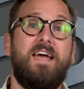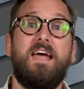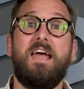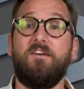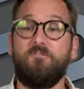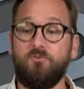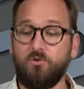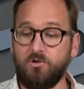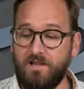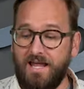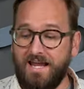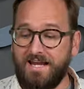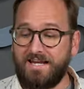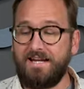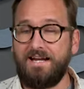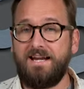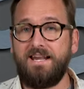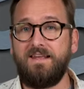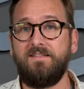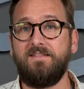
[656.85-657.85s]
If you're liking
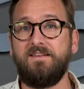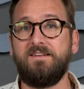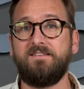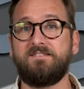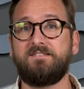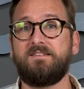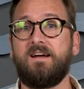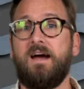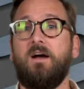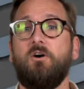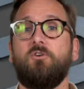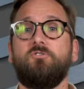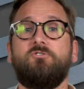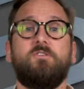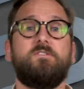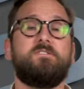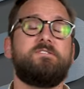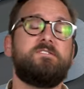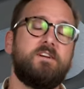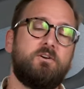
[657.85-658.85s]
any of these styles,
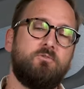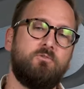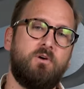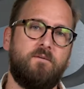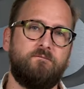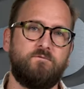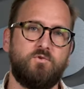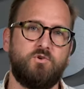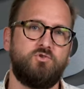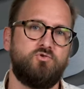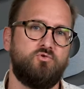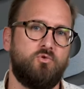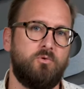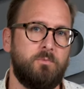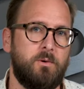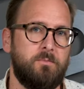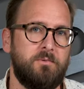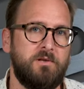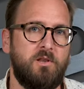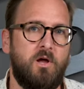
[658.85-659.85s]
stick around for a short
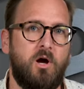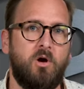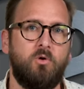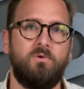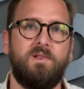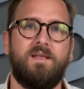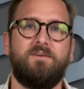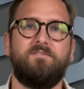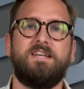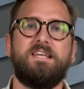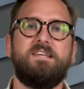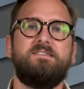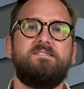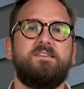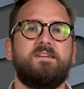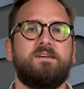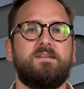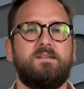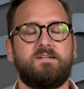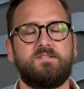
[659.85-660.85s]
moment longer. We'll have an easy
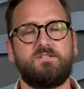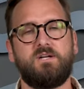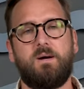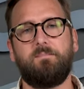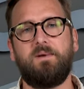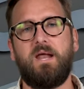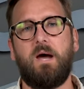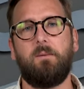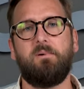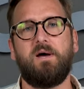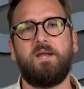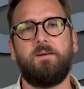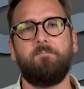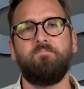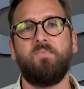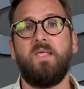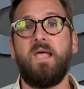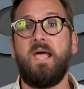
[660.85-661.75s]
to click shop now button.